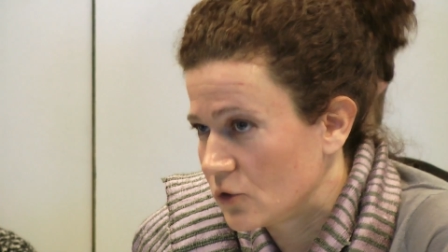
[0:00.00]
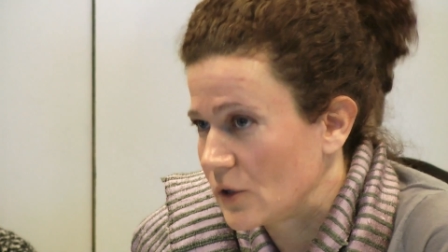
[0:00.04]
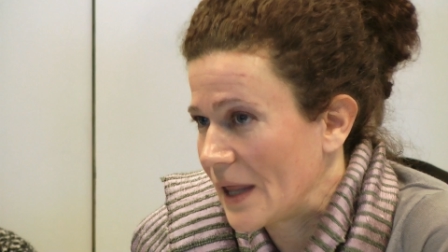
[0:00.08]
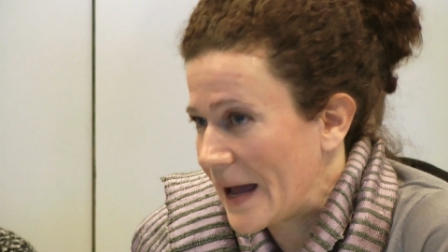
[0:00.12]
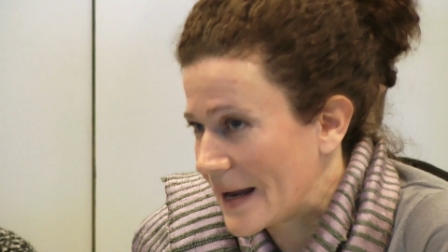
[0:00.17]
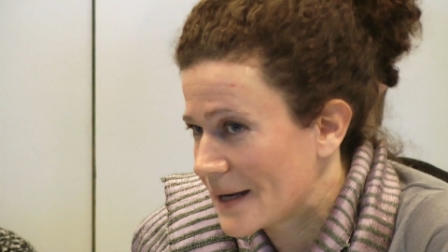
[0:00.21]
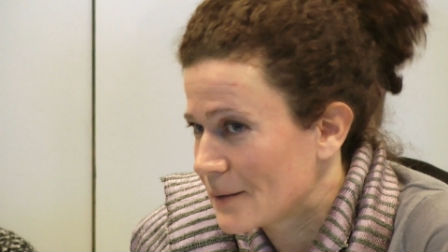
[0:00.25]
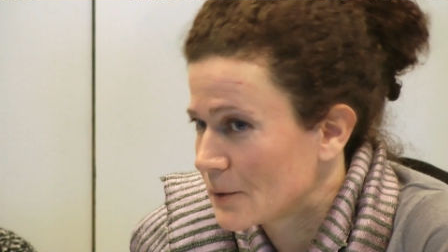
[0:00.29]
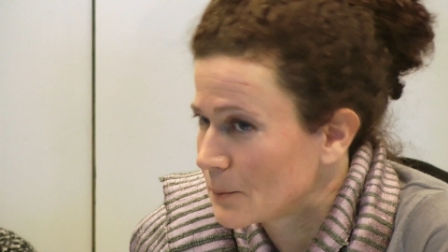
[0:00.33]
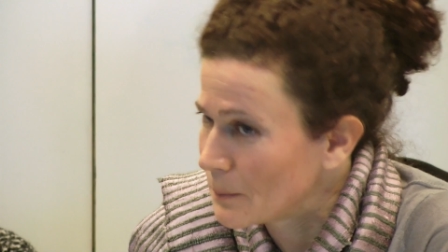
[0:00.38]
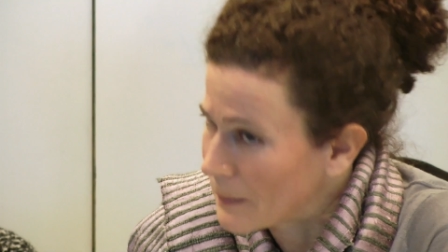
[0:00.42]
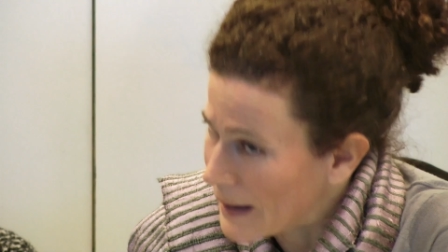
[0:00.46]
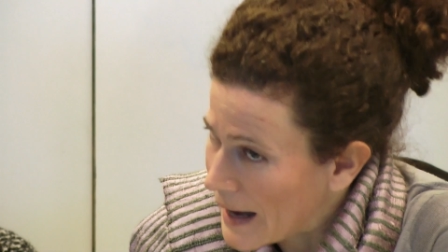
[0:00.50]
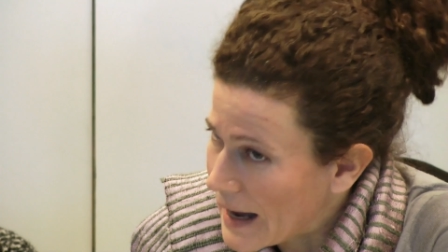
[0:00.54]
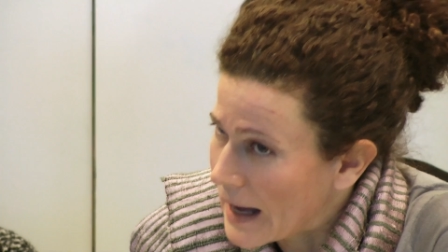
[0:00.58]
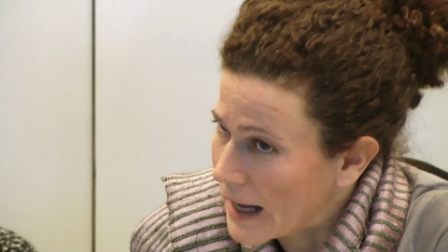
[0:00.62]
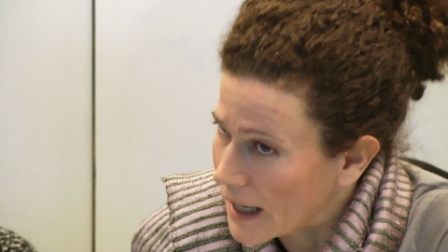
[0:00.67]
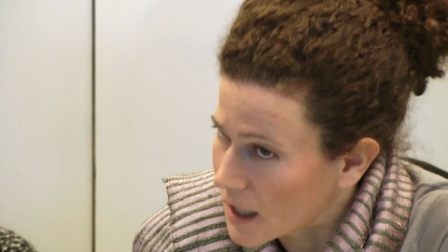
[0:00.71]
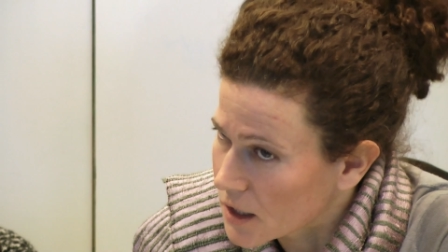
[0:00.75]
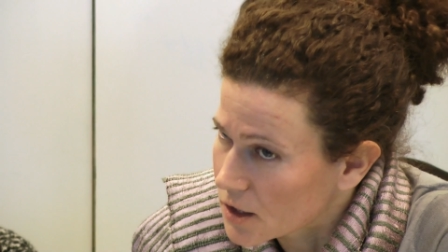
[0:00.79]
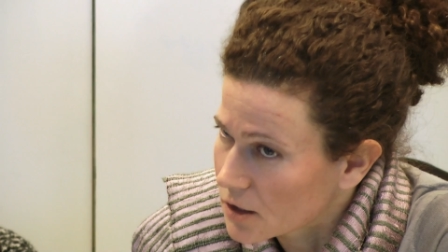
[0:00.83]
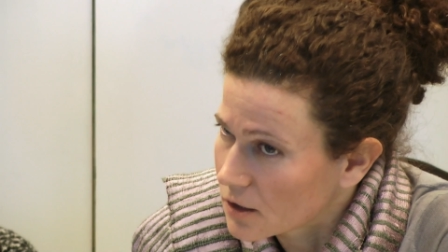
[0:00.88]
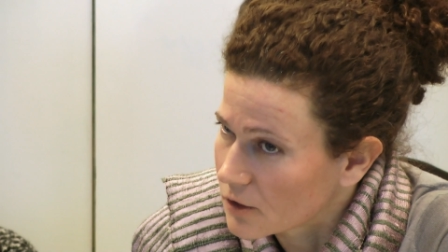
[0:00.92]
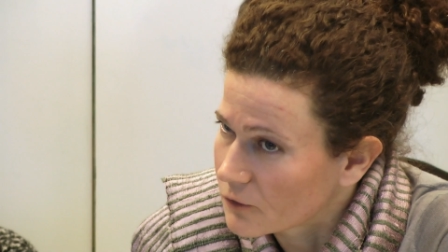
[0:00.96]
that
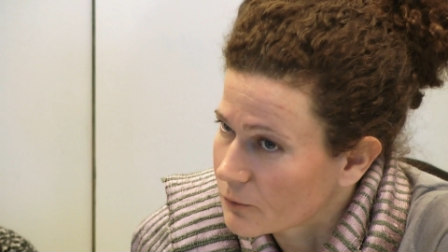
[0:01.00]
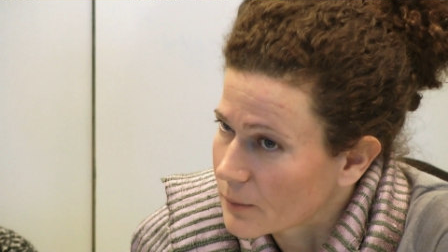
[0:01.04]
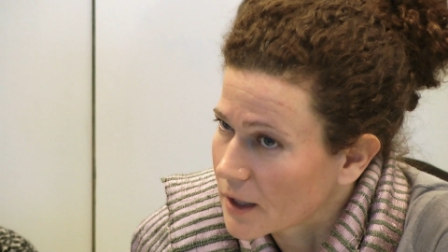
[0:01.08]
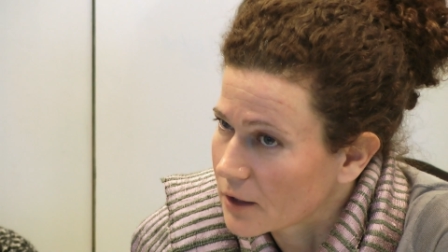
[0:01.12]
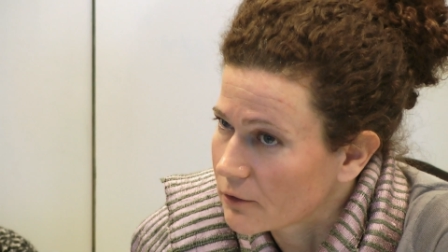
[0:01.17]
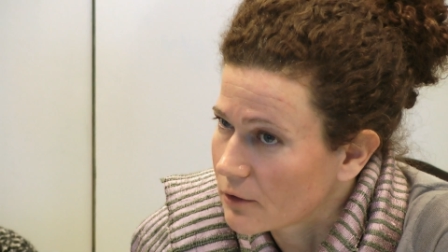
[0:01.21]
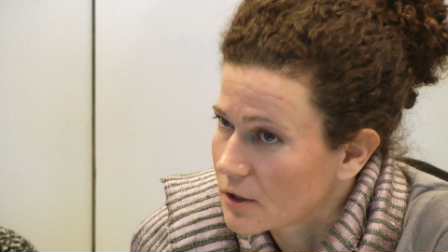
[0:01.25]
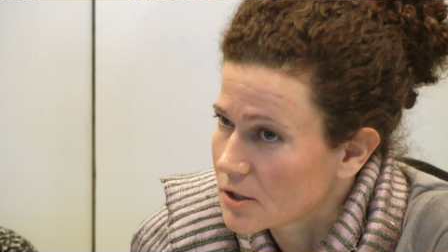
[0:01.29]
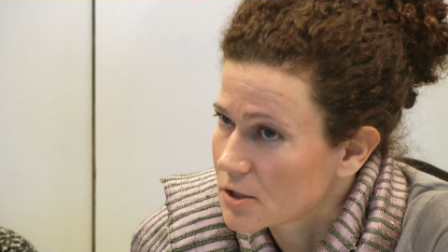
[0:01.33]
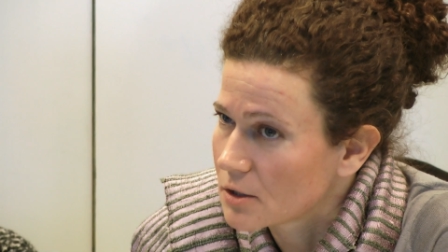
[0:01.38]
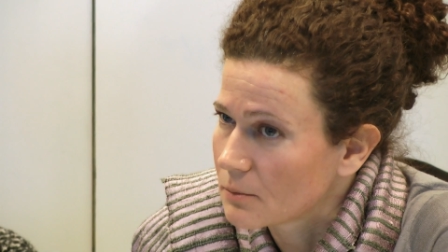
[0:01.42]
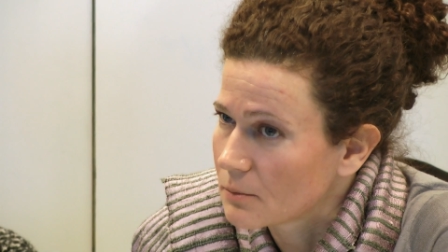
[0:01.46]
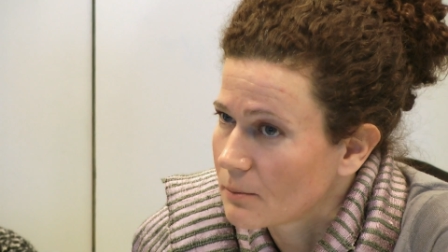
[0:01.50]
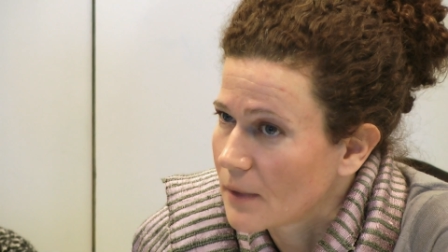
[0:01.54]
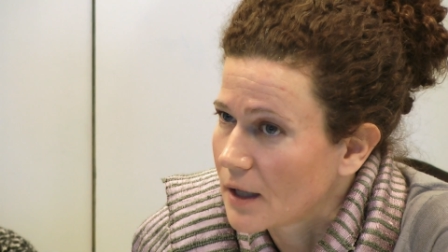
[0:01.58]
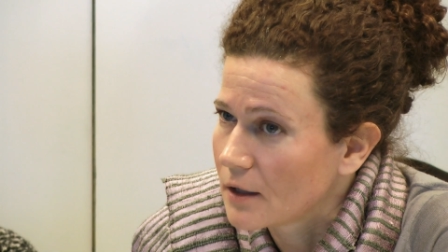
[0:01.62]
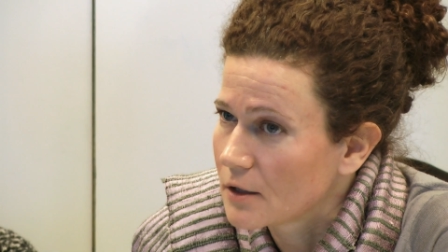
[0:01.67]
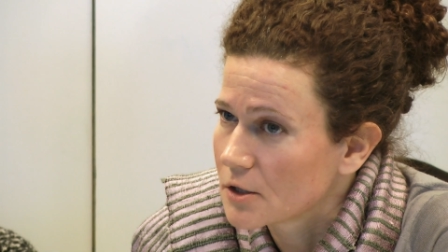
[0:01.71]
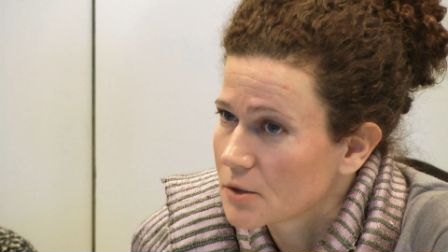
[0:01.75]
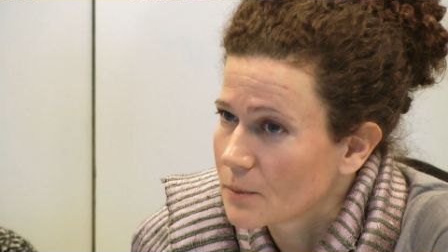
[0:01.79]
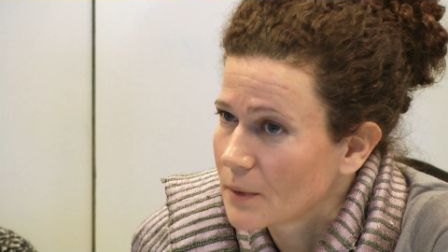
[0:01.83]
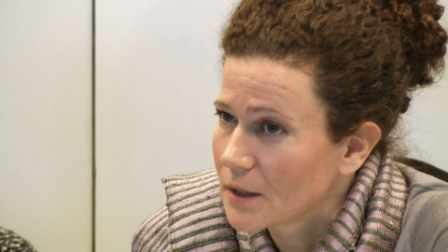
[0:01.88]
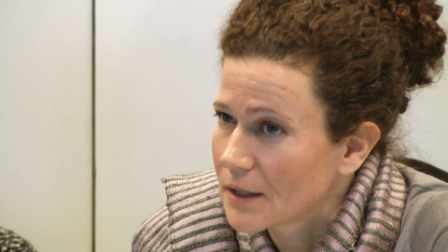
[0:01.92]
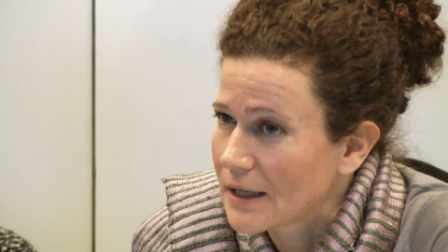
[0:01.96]
part of migration
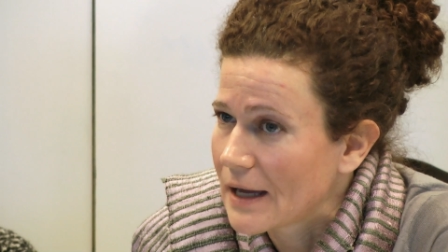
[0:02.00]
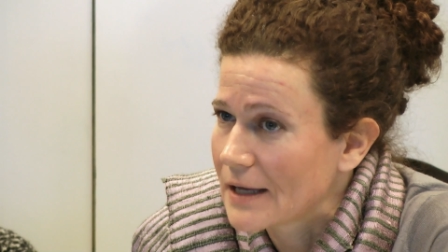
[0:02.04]
management,